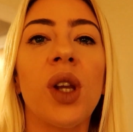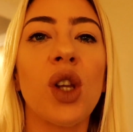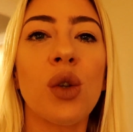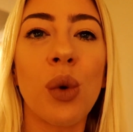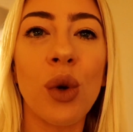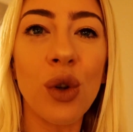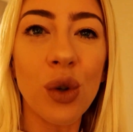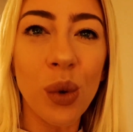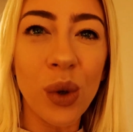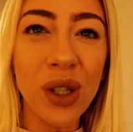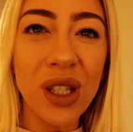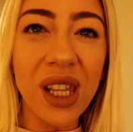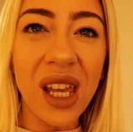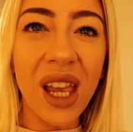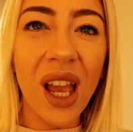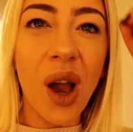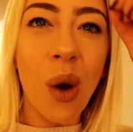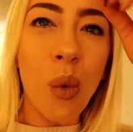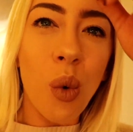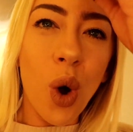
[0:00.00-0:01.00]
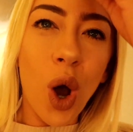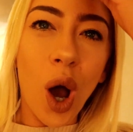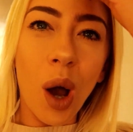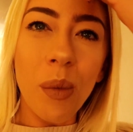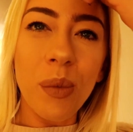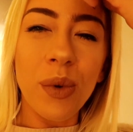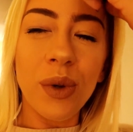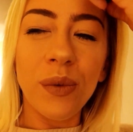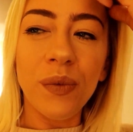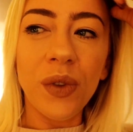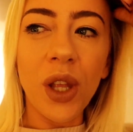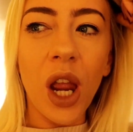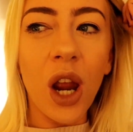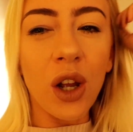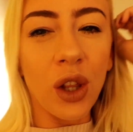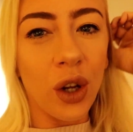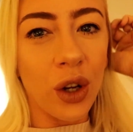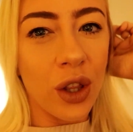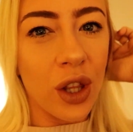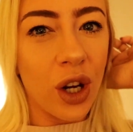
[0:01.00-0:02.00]
It's one of those ones like I woke up
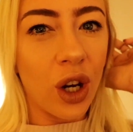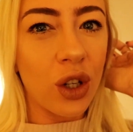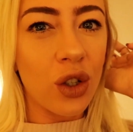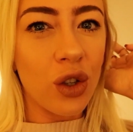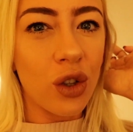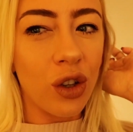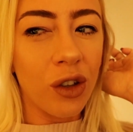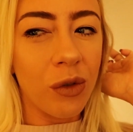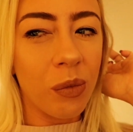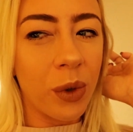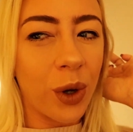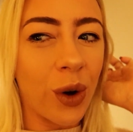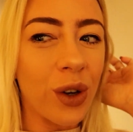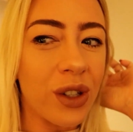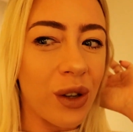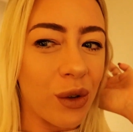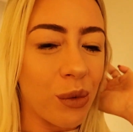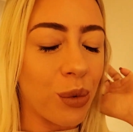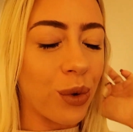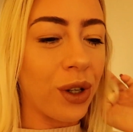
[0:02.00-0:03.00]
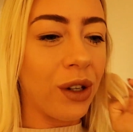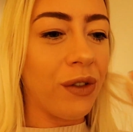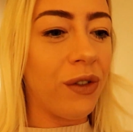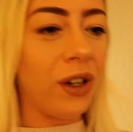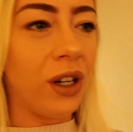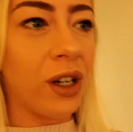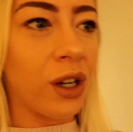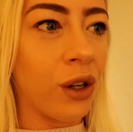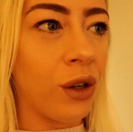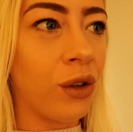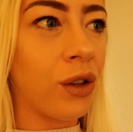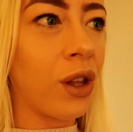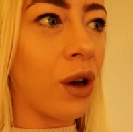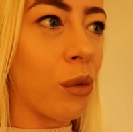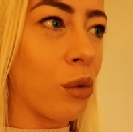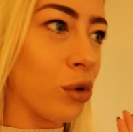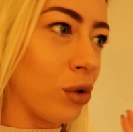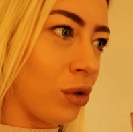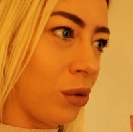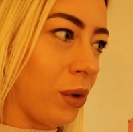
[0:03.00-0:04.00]
earlier than I should have because I was probably freaking out that I
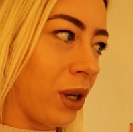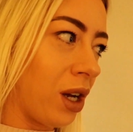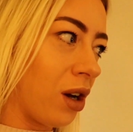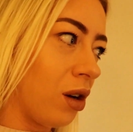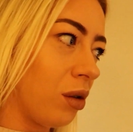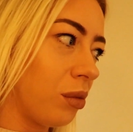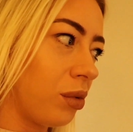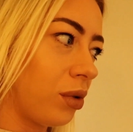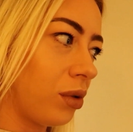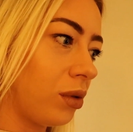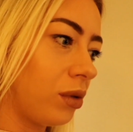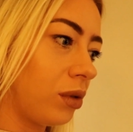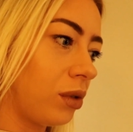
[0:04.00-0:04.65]
wasn't gonna wake up.